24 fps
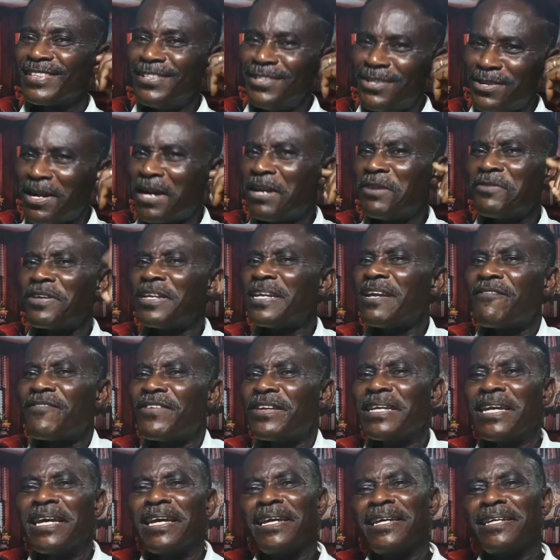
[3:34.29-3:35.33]
You can trade every
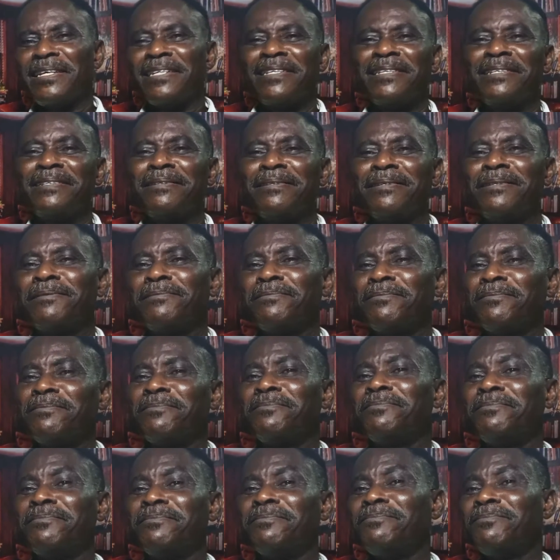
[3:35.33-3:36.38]
day.
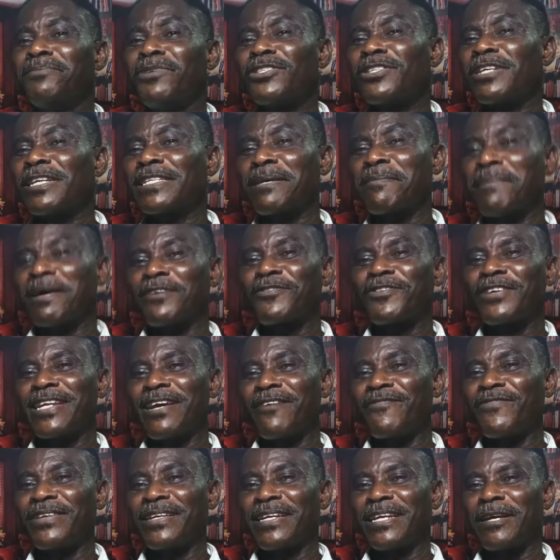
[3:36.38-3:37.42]
Most of the time I trade
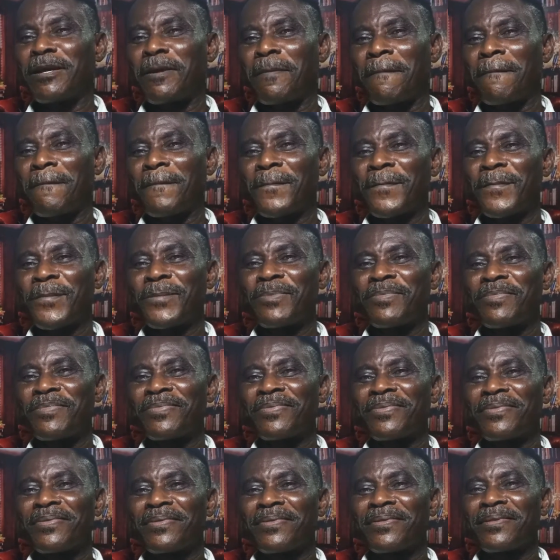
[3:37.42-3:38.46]
every day.
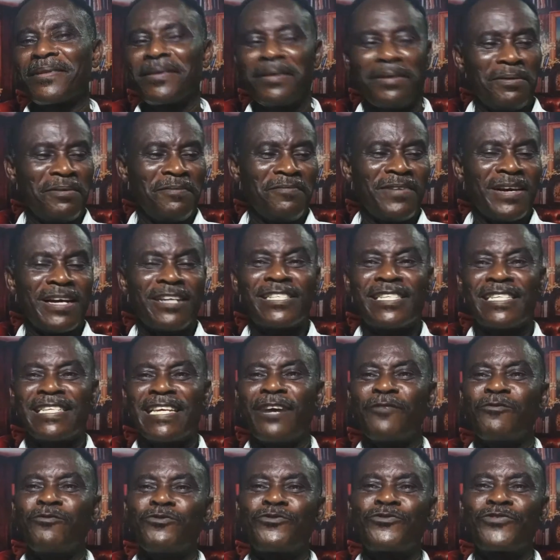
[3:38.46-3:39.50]
If I see
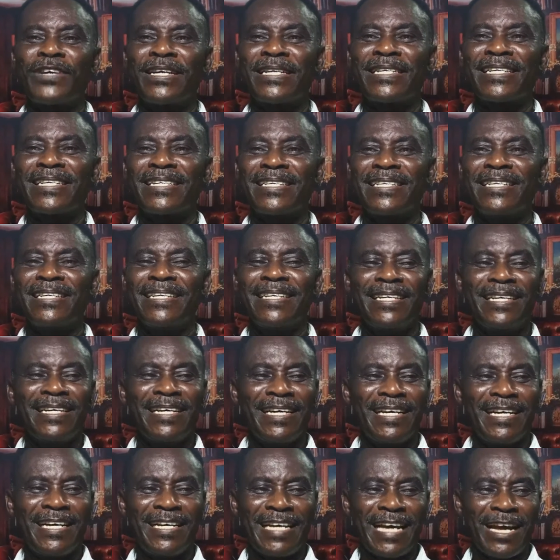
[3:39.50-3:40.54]
a good trade
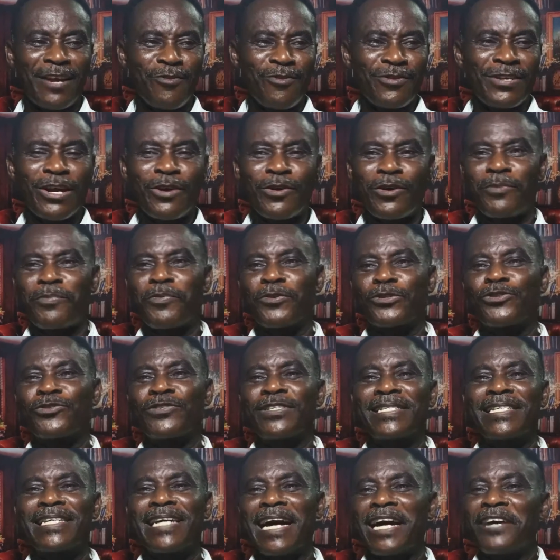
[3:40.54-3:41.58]
and I look the
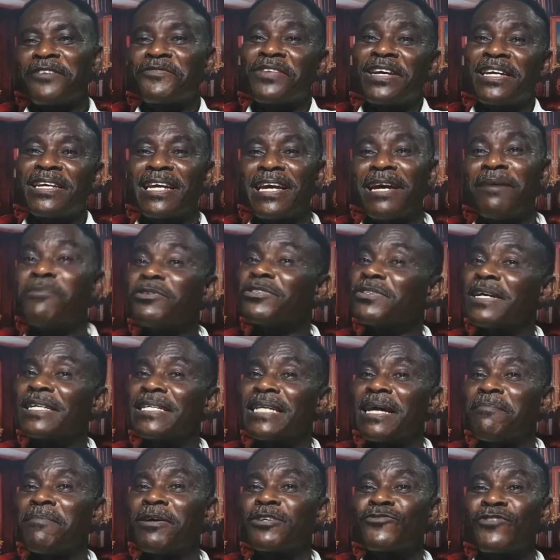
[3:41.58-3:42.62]
opportunity, I trade. And most of the
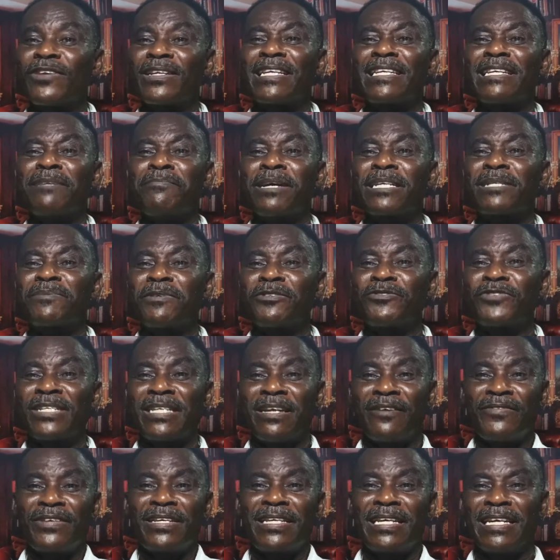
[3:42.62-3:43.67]
time my strategy makes me trade
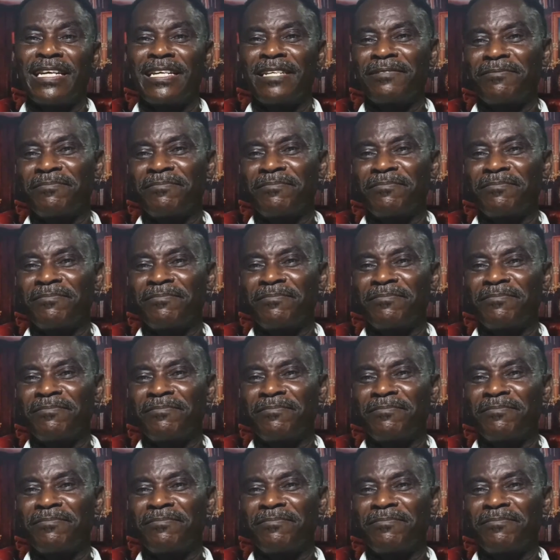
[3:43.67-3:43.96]
every day.